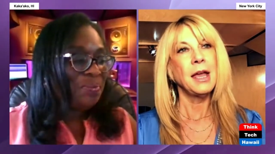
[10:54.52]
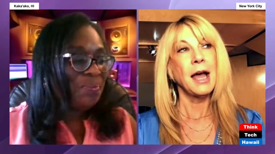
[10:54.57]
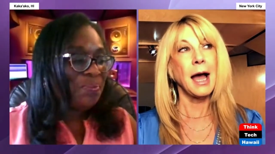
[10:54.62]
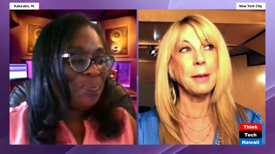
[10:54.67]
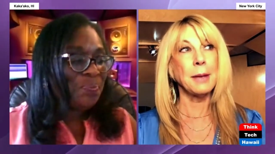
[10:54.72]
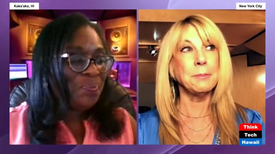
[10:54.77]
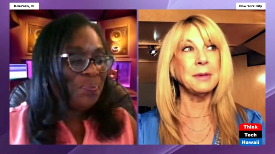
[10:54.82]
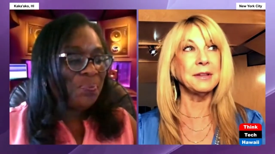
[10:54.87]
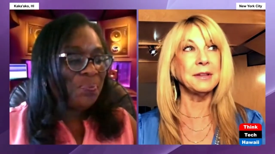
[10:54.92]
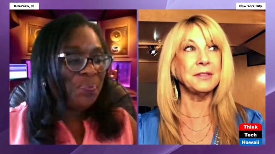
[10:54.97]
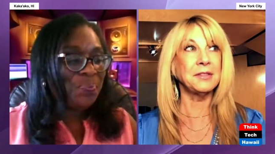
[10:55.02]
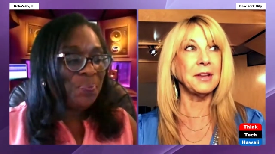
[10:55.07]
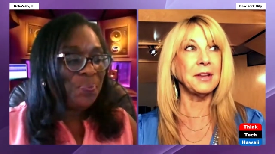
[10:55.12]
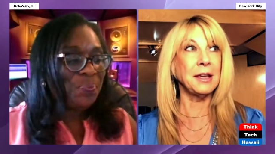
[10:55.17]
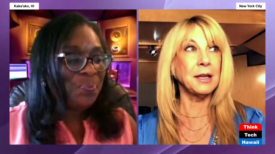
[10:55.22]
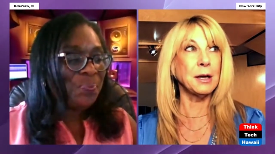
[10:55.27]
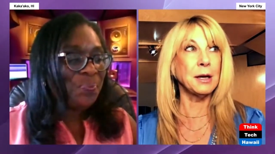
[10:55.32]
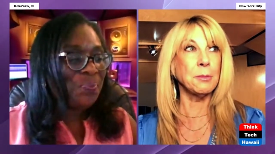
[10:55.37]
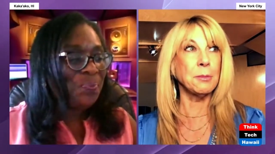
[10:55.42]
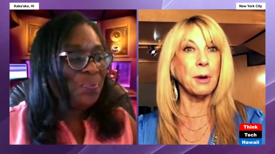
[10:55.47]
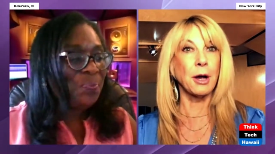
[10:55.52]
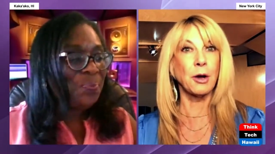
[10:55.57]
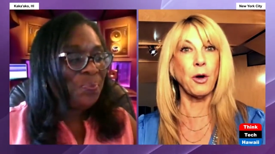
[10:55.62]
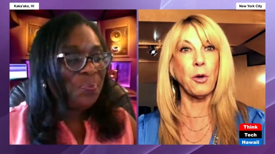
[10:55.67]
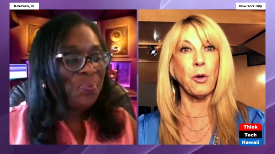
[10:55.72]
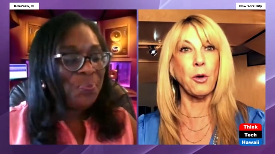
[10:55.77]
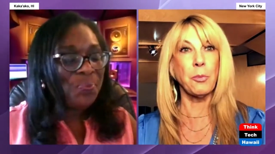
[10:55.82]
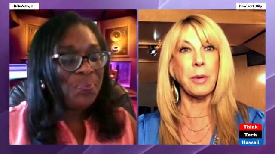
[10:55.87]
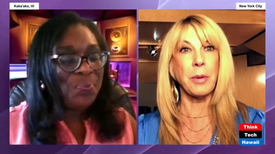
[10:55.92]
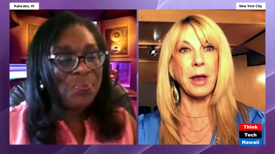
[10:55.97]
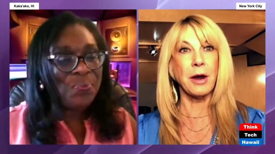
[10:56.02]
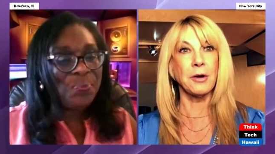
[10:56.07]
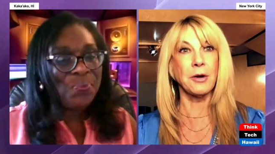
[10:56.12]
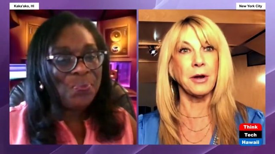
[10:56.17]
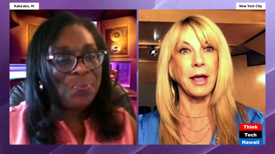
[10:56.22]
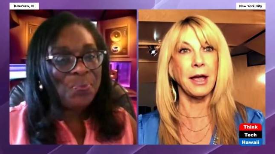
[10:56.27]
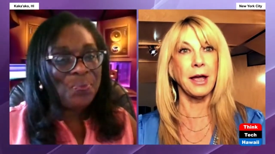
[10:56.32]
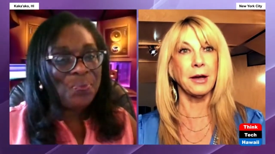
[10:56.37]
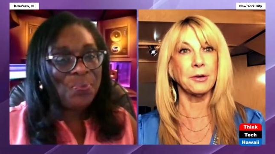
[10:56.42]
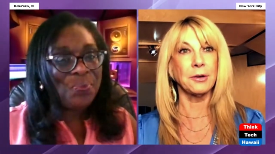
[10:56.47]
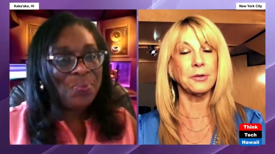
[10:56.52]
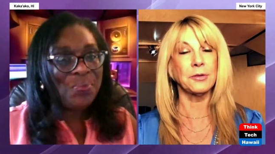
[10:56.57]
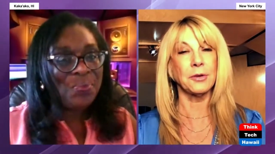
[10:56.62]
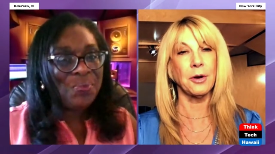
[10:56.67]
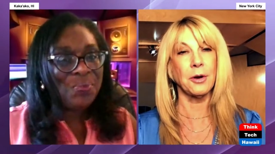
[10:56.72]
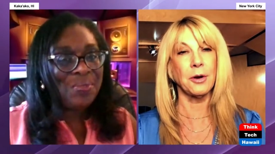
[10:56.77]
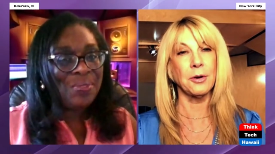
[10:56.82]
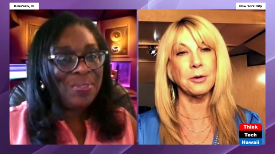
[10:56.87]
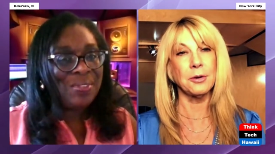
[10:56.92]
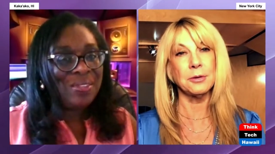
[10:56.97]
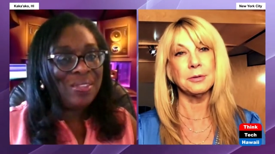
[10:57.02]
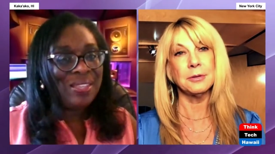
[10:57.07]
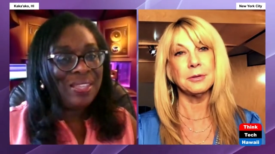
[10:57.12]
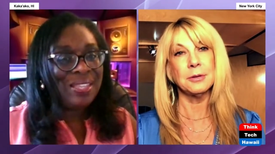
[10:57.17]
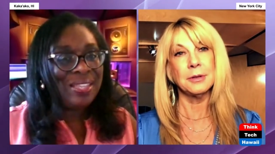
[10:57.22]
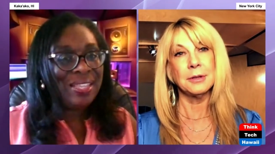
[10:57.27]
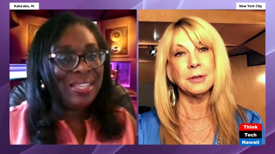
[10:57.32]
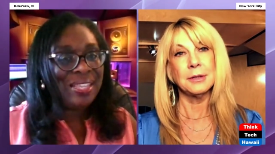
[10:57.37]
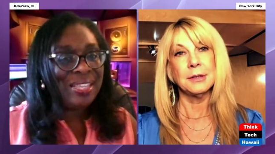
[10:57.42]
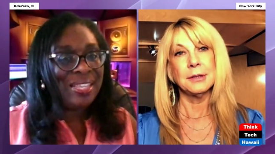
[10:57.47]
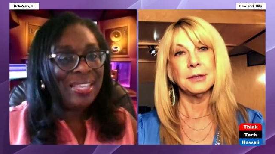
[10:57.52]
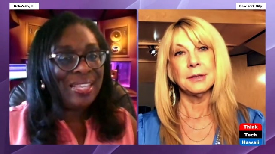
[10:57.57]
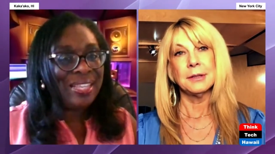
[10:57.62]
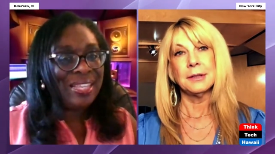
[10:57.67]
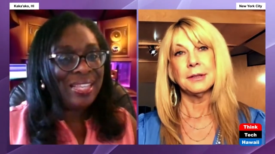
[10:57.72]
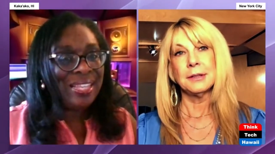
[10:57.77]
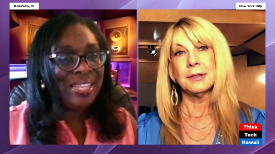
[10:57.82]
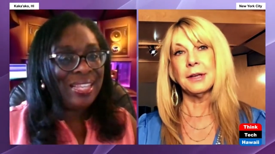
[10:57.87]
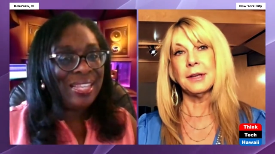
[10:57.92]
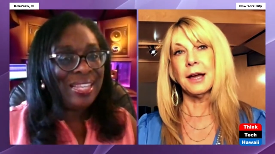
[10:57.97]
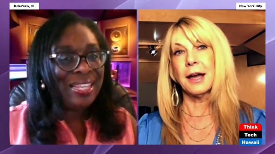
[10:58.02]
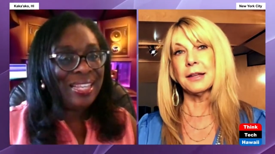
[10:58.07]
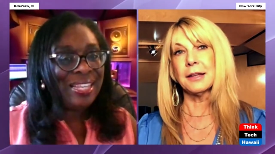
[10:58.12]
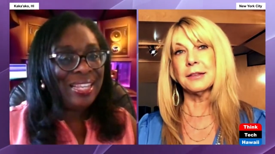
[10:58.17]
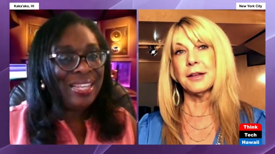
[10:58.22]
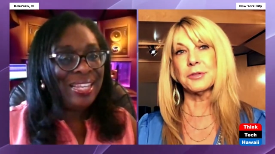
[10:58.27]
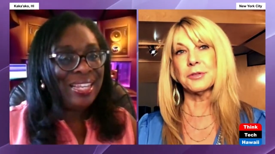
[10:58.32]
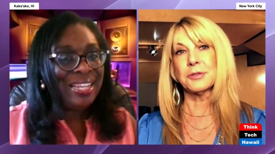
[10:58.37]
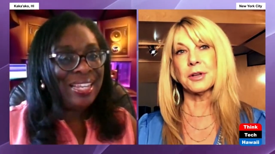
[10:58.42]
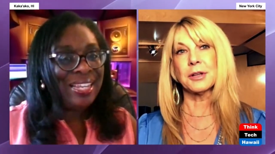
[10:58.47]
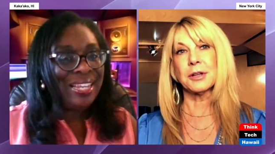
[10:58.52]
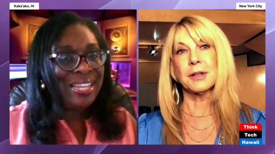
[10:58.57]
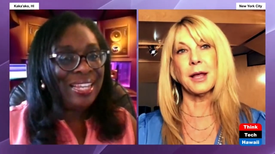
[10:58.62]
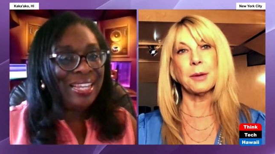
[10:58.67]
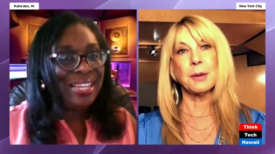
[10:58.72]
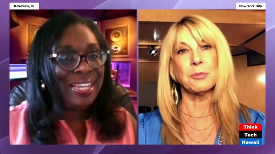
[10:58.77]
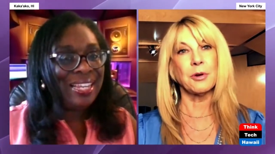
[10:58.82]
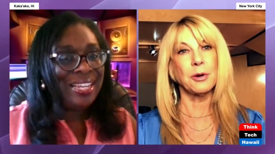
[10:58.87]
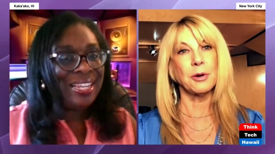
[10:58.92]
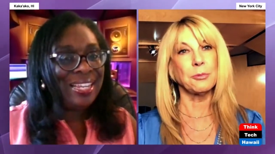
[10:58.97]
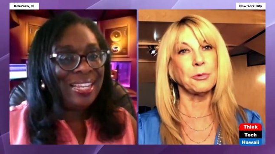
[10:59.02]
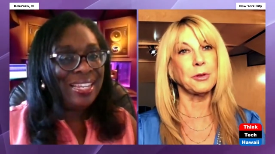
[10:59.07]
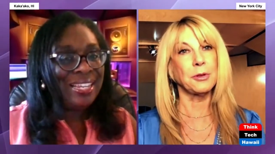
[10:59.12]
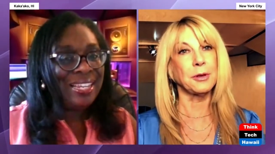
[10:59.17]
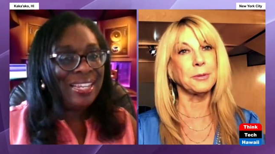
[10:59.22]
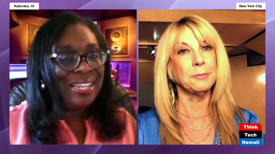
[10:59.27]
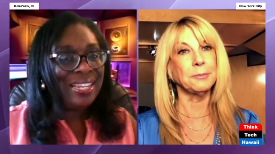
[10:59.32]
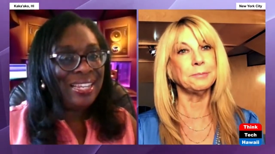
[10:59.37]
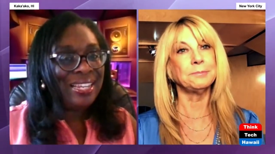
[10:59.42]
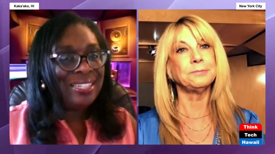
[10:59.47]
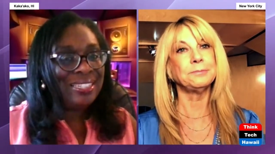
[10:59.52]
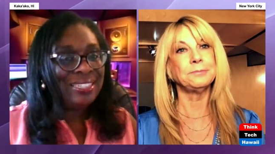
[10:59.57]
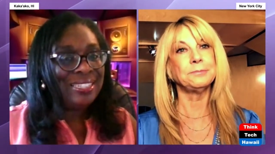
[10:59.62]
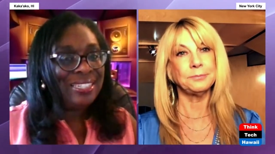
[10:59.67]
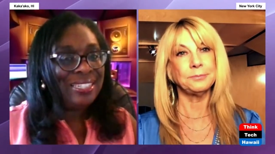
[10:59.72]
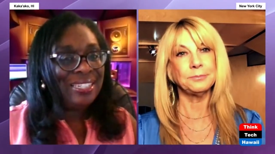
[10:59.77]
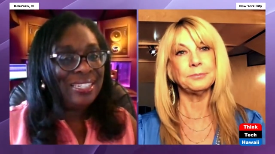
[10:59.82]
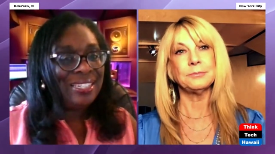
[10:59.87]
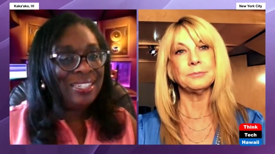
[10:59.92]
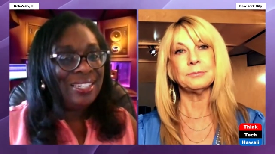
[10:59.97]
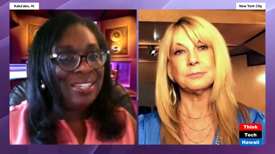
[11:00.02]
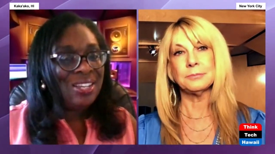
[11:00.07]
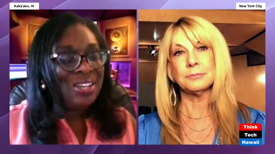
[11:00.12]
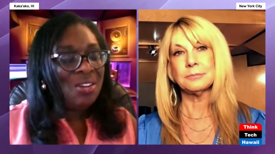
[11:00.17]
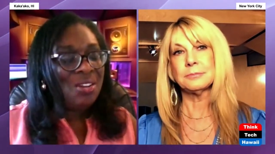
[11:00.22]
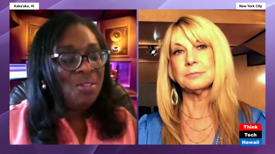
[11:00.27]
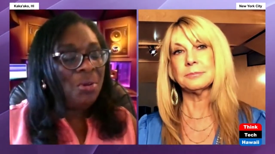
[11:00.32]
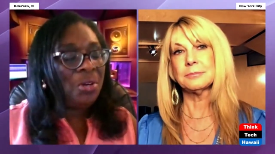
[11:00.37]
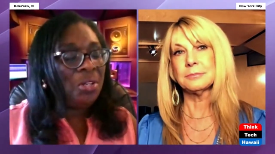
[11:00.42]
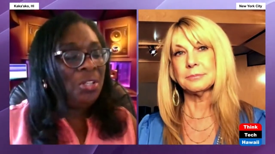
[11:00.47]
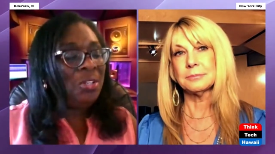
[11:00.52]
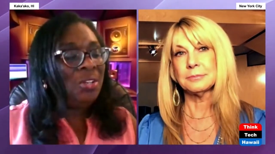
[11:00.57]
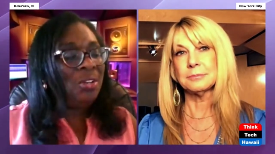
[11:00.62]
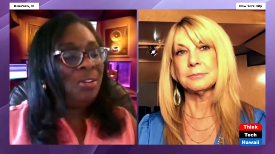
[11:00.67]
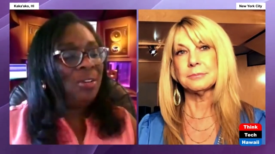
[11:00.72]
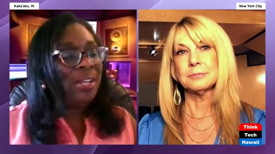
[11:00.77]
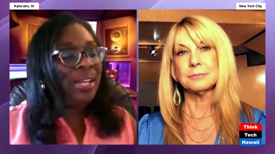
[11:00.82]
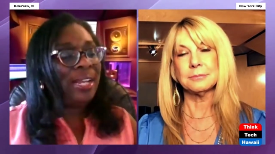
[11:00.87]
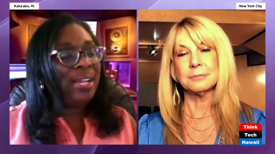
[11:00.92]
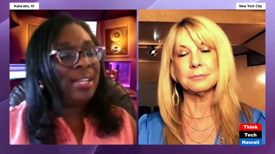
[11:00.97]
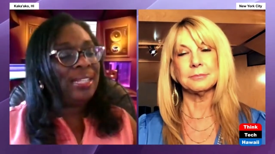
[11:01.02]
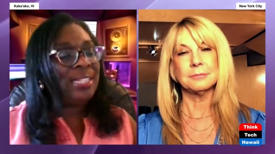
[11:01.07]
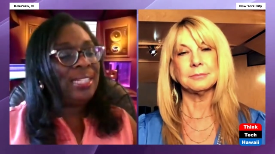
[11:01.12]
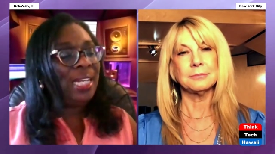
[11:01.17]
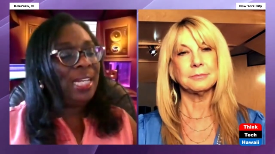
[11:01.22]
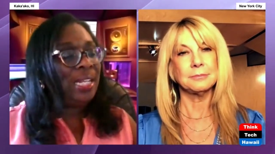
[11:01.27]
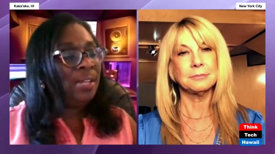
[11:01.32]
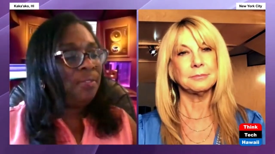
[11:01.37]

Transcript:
Speaker 1: I miss seeing him on Colbert now. So yeah, I'd love to collaborate with him.
Speaker 2: Well, you know, like I tell